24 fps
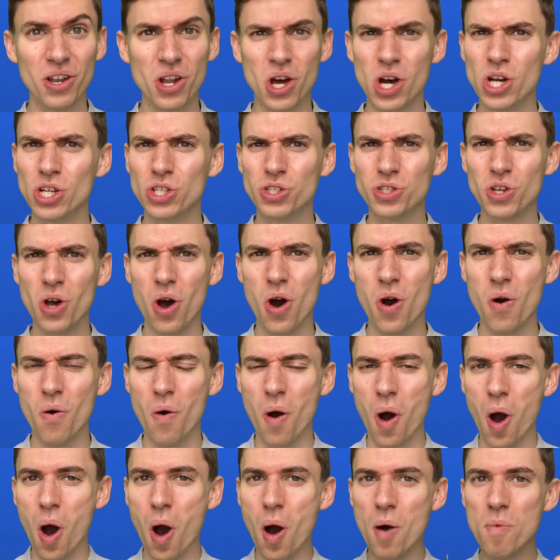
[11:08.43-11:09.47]
So,
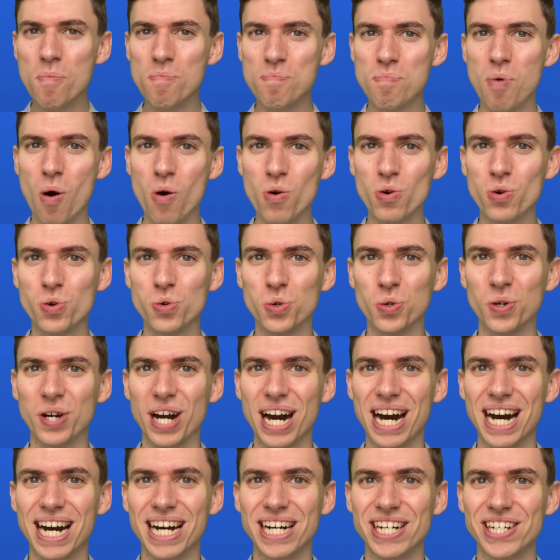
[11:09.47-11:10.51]
bon
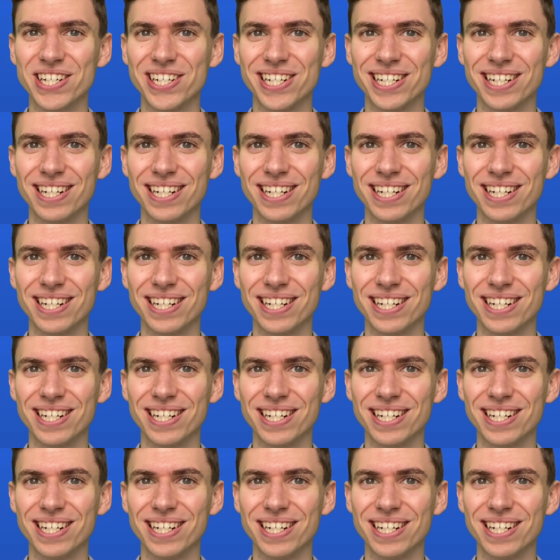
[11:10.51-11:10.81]
courage.